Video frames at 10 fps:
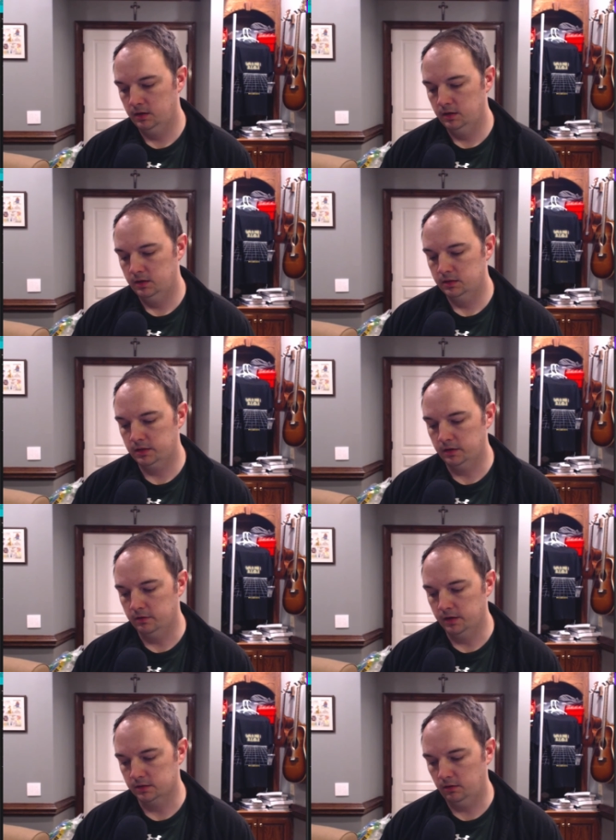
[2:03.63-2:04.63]
standard
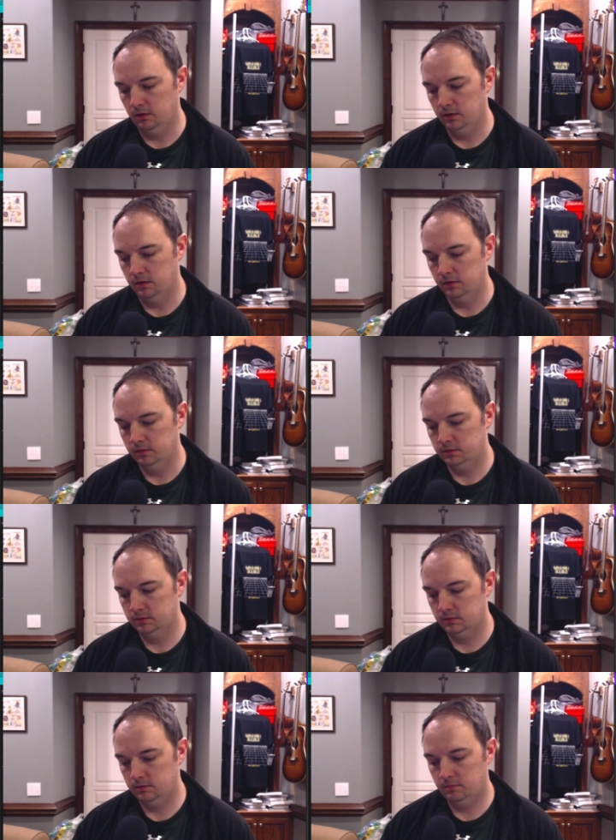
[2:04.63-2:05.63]
XLR
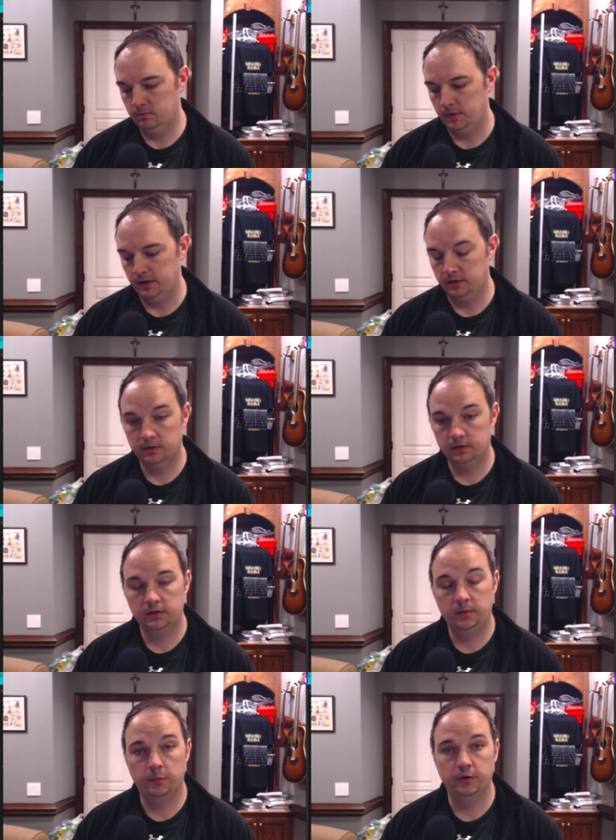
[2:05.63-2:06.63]
mic
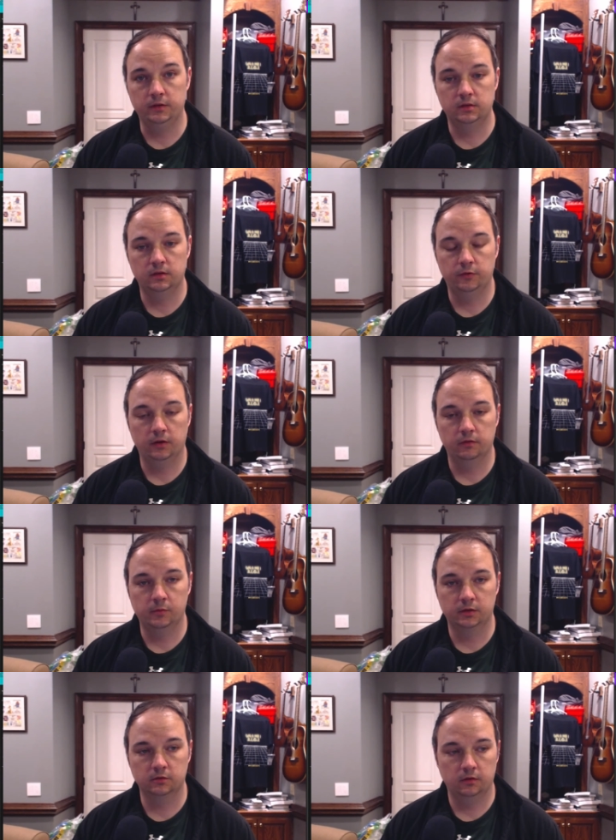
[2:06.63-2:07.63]
inputs if you have a
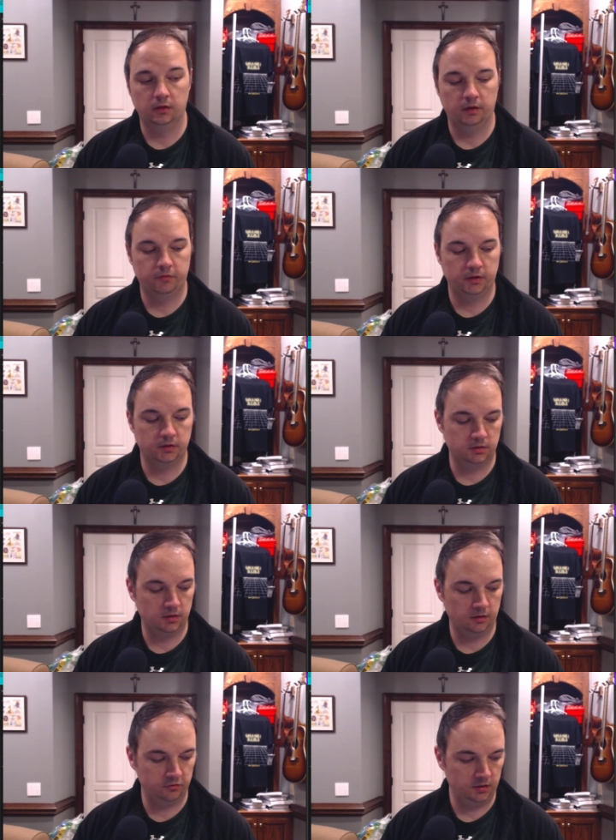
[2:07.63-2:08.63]
mixer and all that fancy stuff.
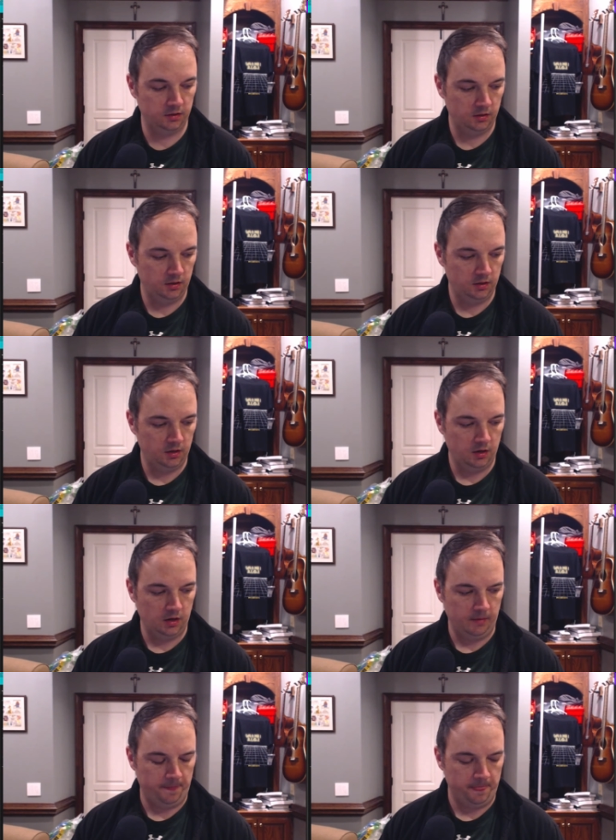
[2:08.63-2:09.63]

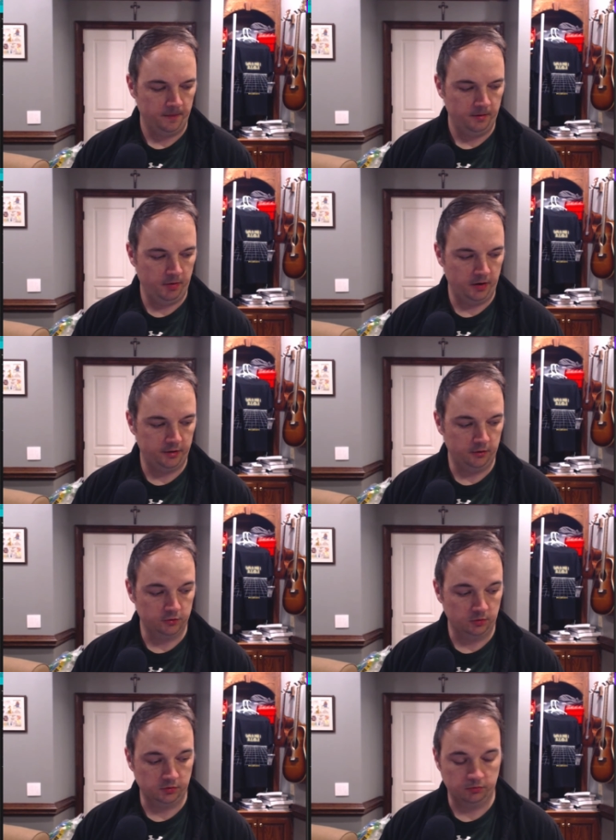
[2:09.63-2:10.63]
But I don't, so I'm
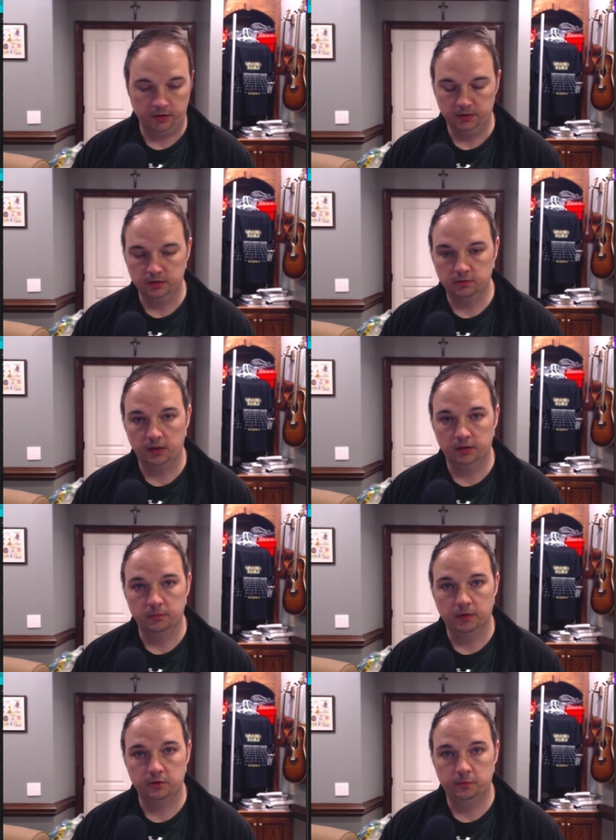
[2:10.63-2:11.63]
just running this directly into my
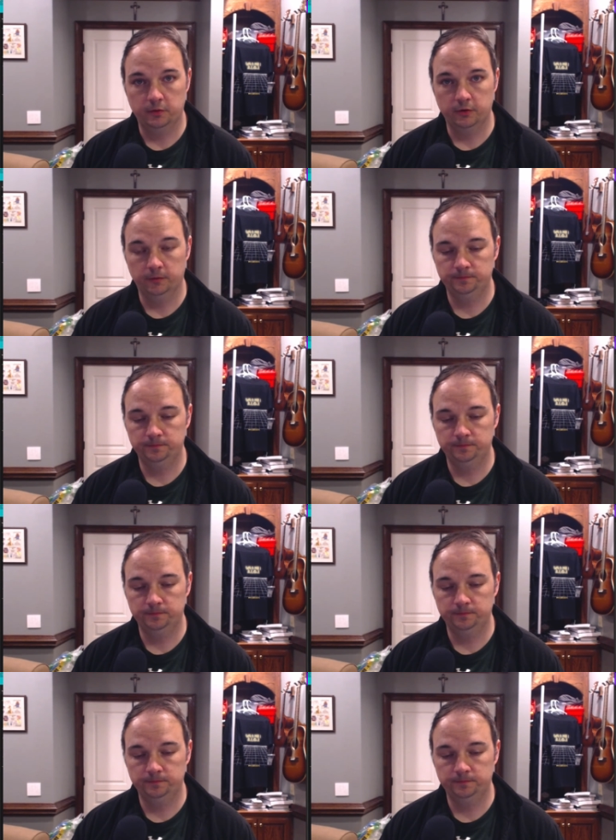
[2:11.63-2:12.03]
computer.